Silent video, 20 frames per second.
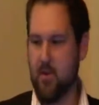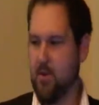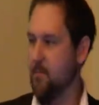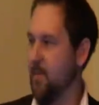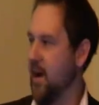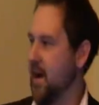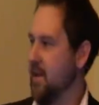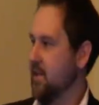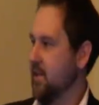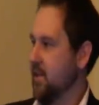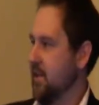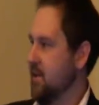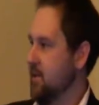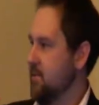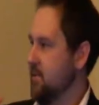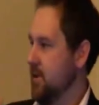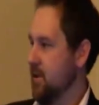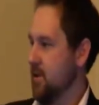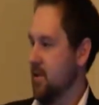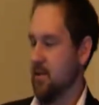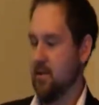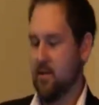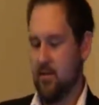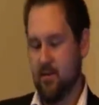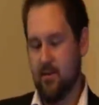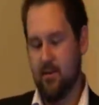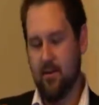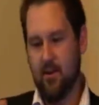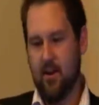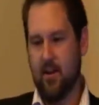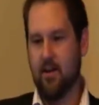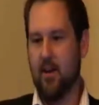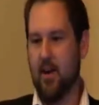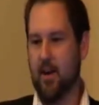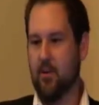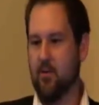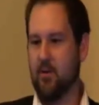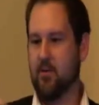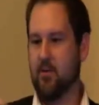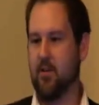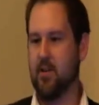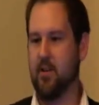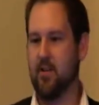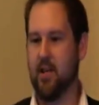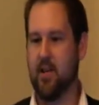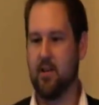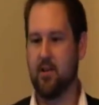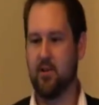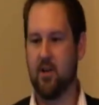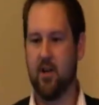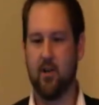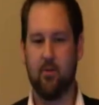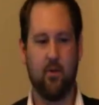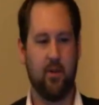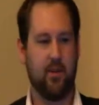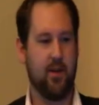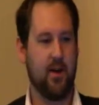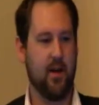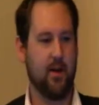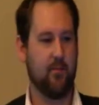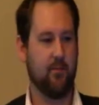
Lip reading: you basically, like what Les showed with